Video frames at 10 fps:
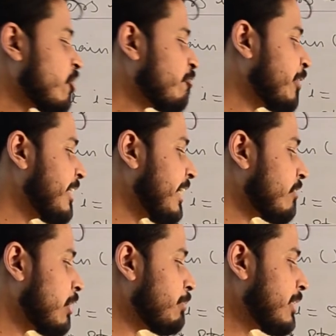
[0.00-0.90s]
of
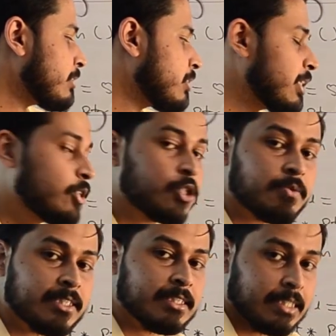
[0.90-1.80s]
ptr will be
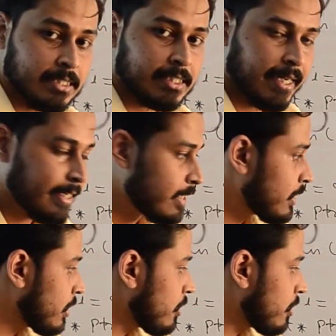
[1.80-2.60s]
3016, right?